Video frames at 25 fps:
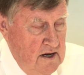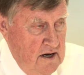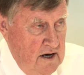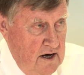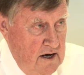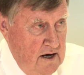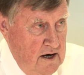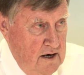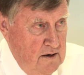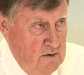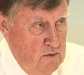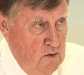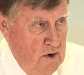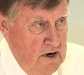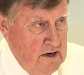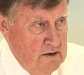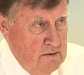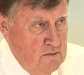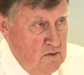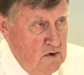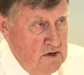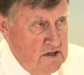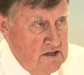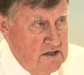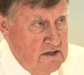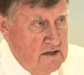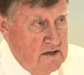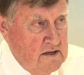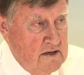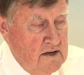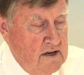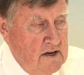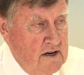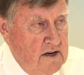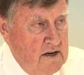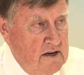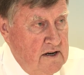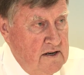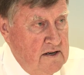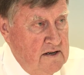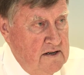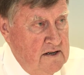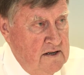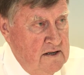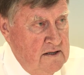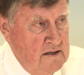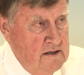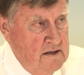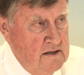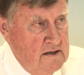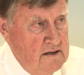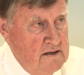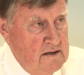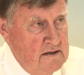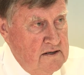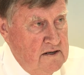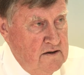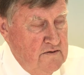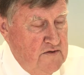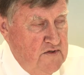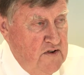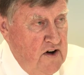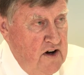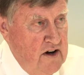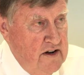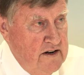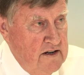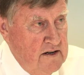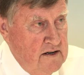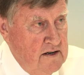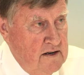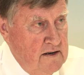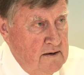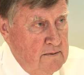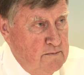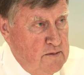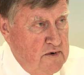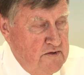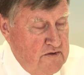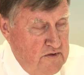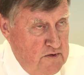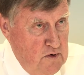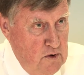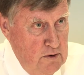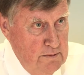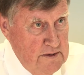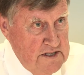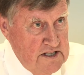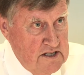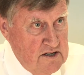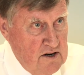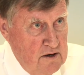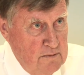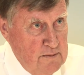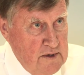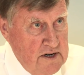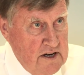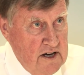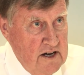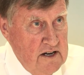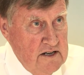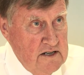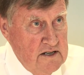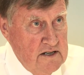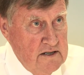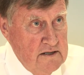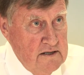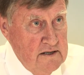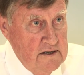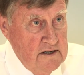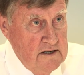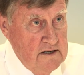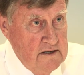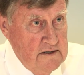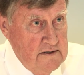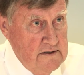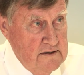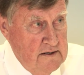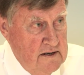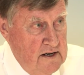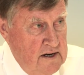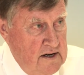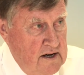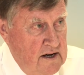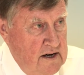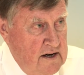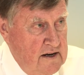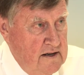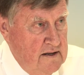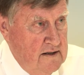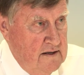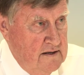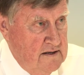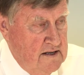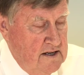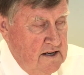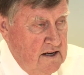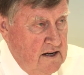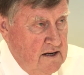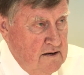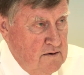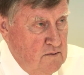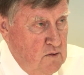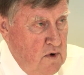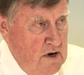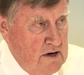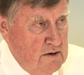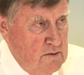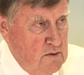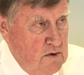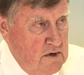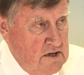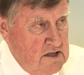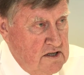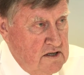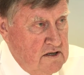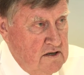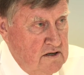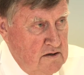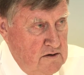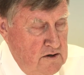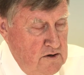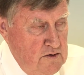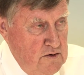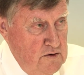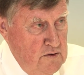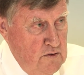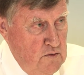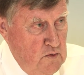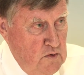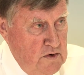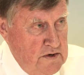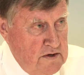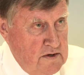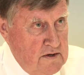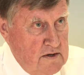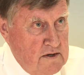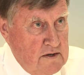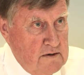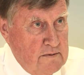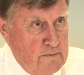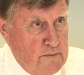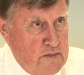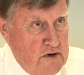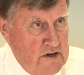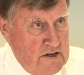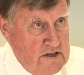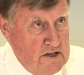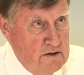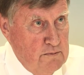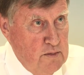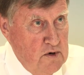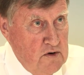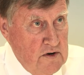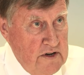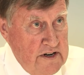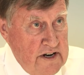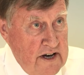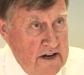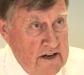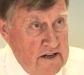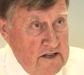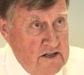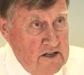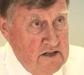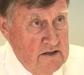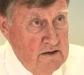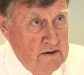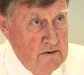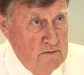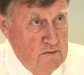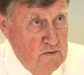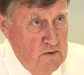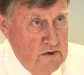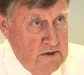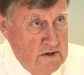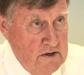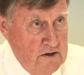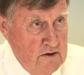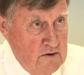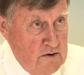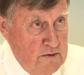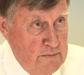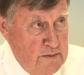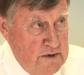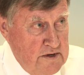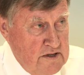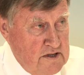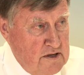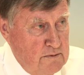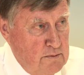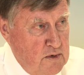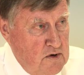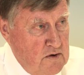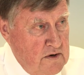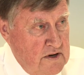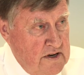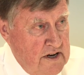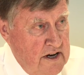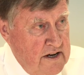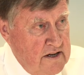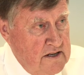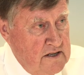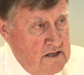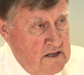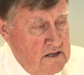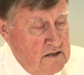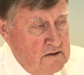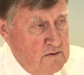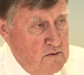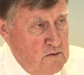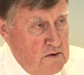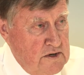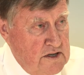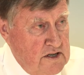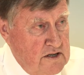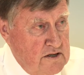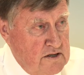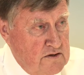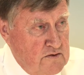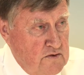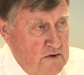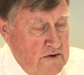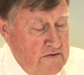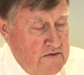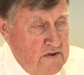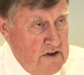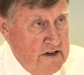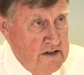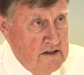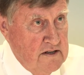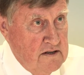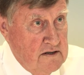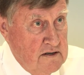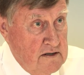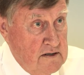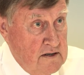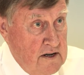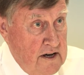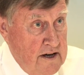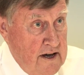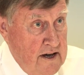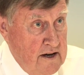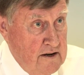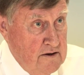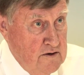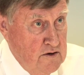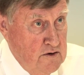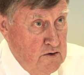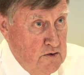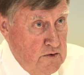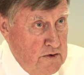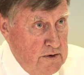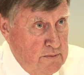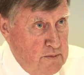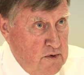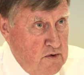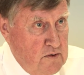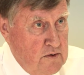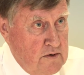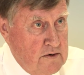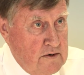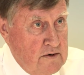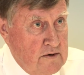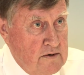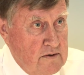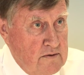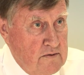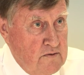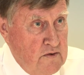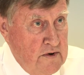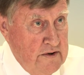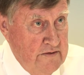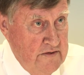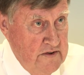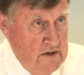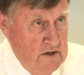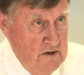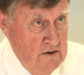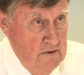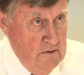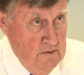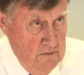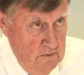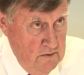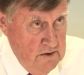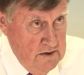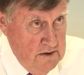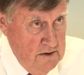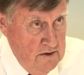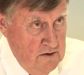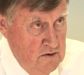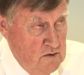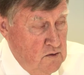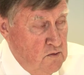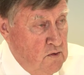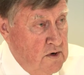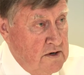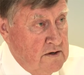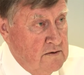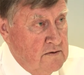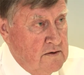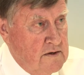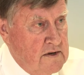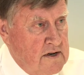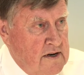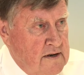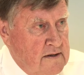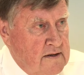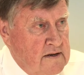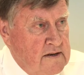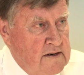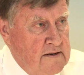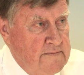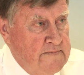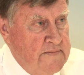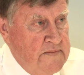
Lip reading: One was in defining performance obligations. The second one was to do with principal and agent, whether you're a principal and agent, which is reflected in how you report revenue, whether you're one or the other.